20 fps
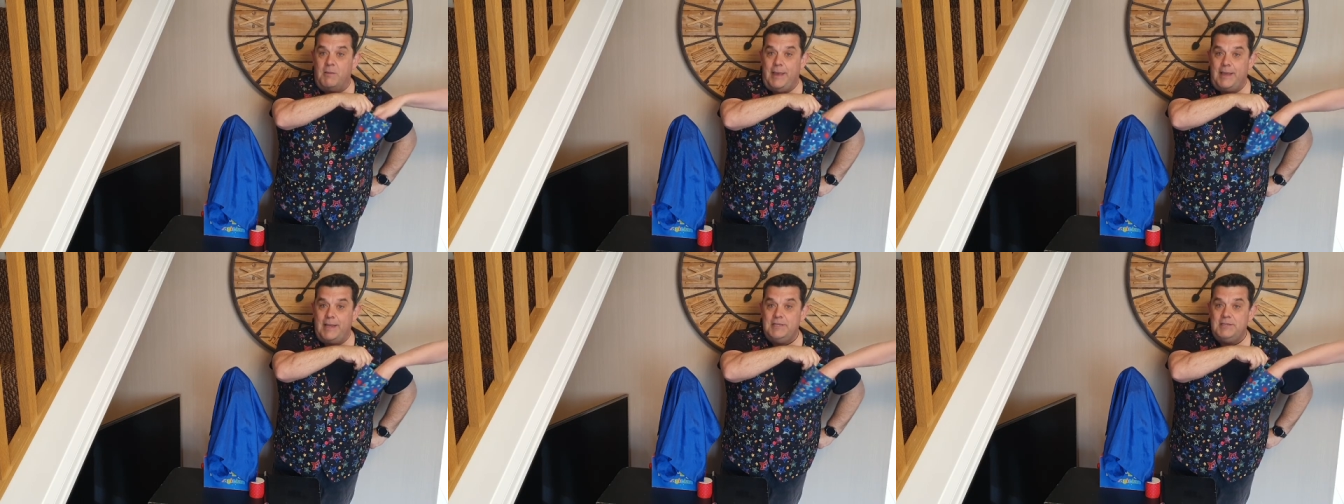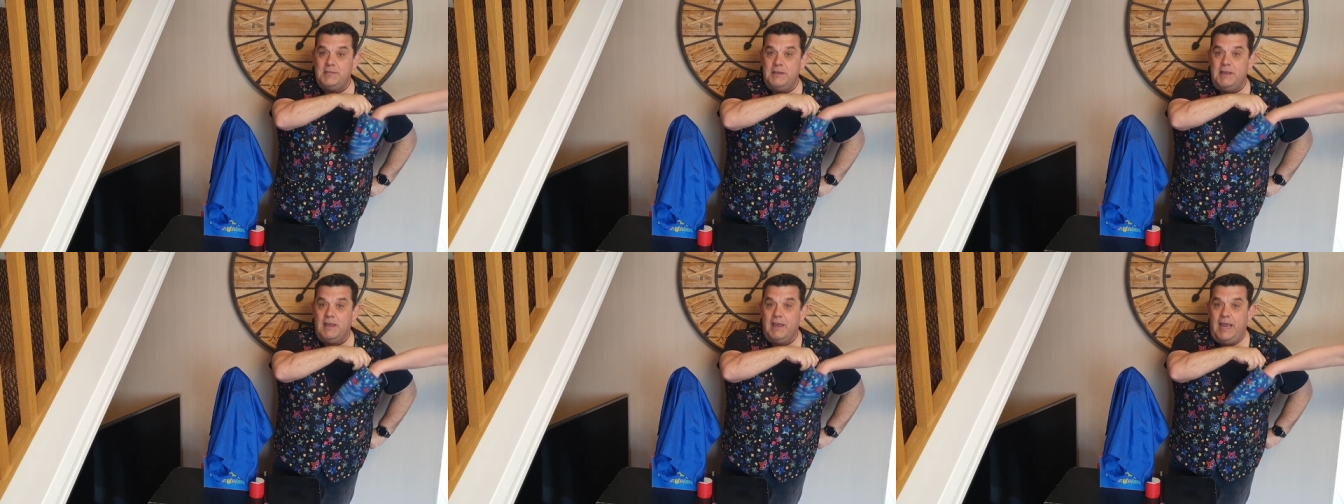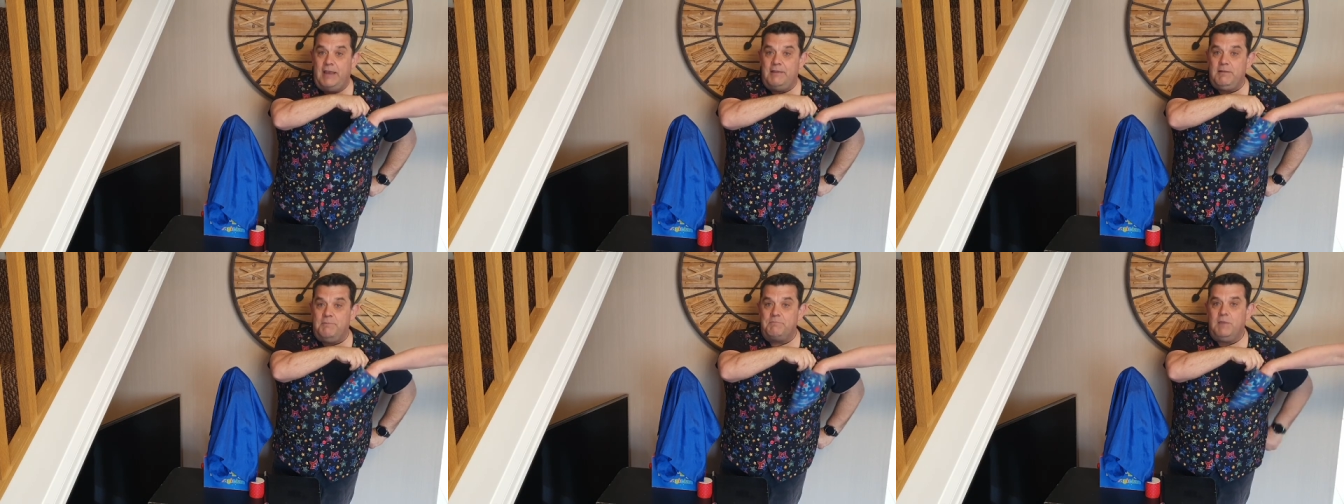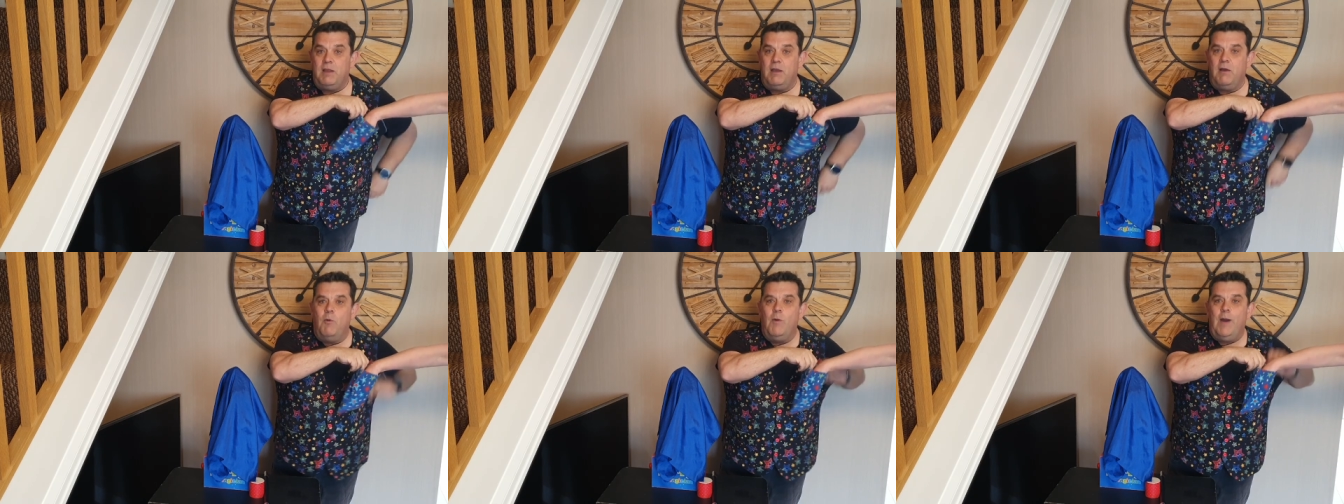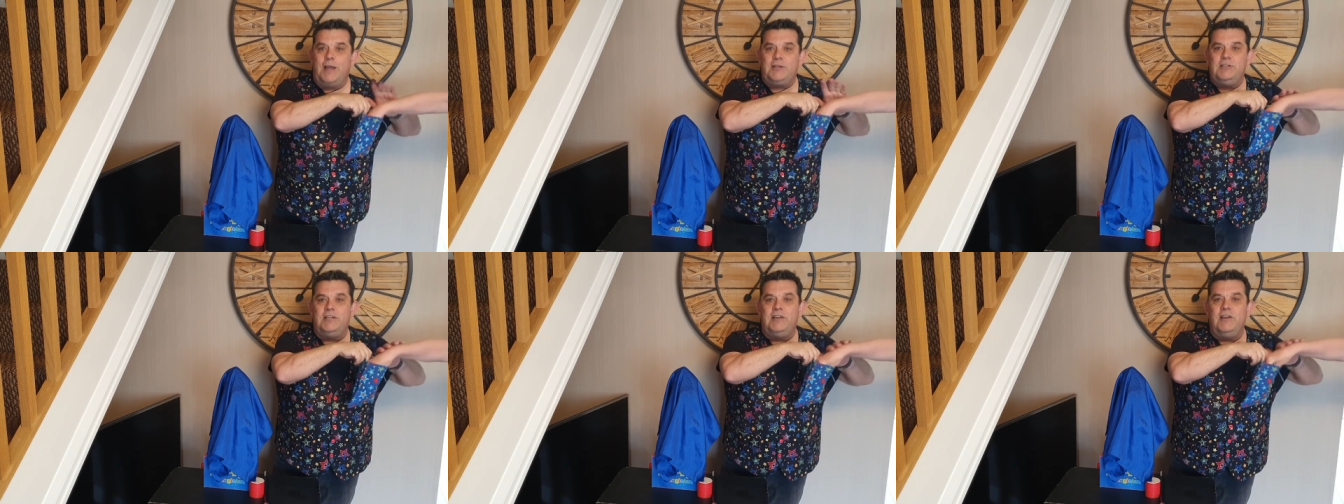Hans? Uh, oh,
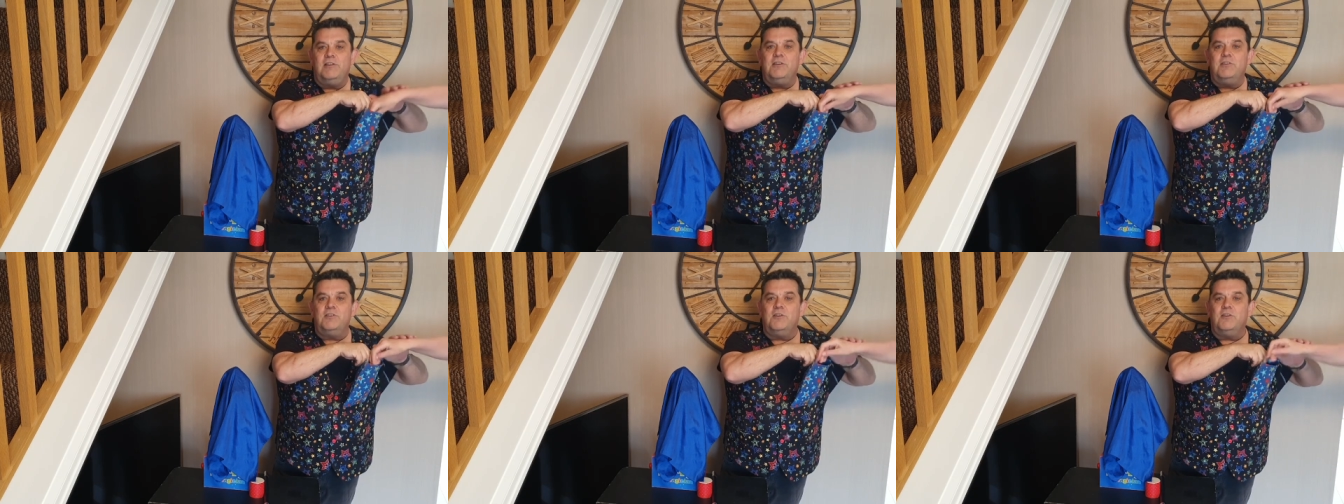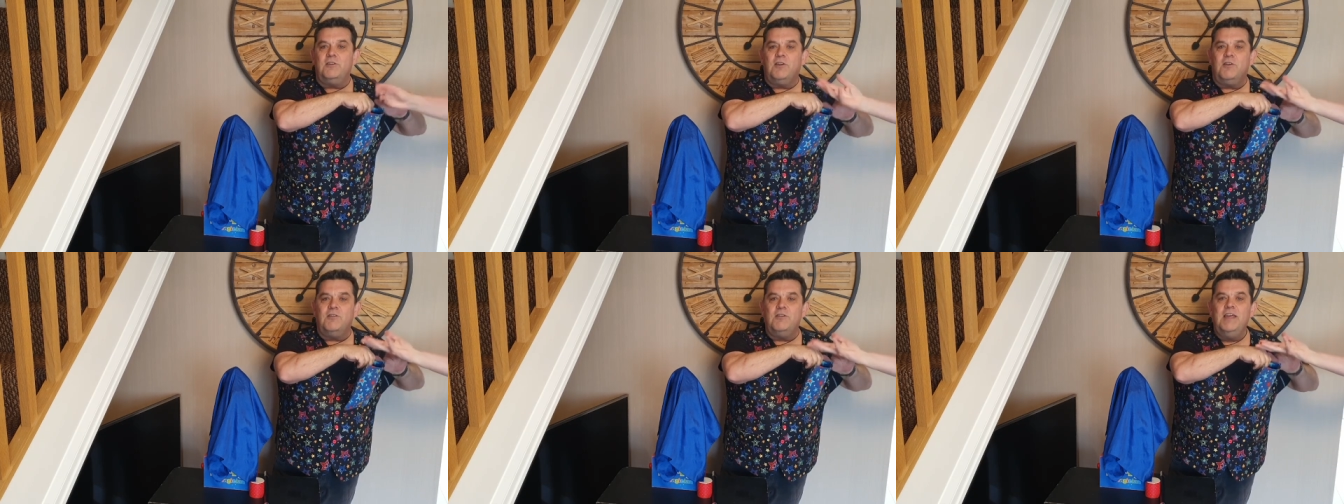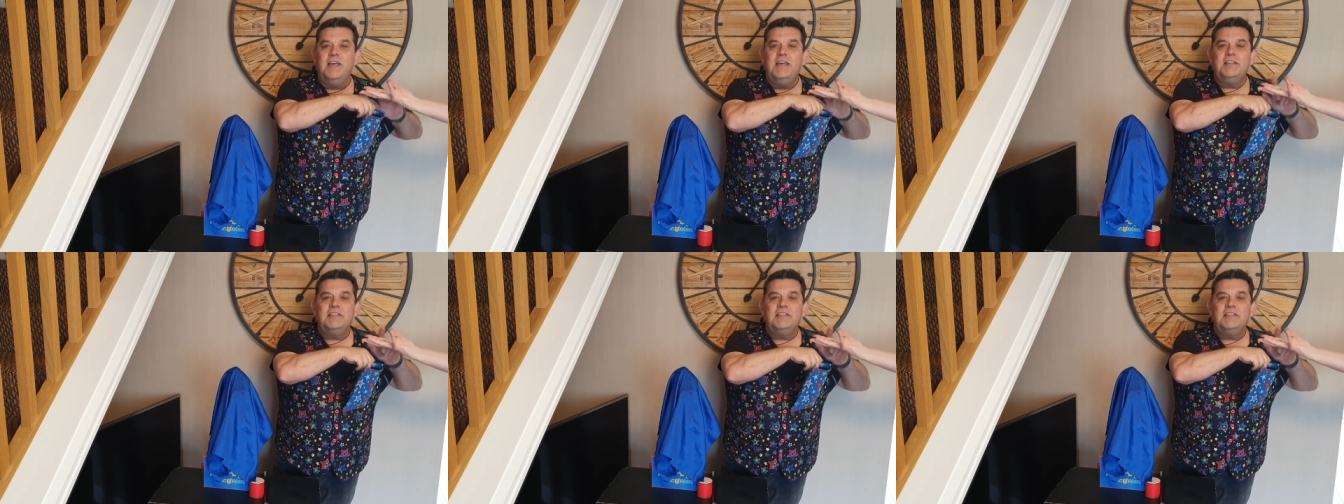actually, no, no, no, no.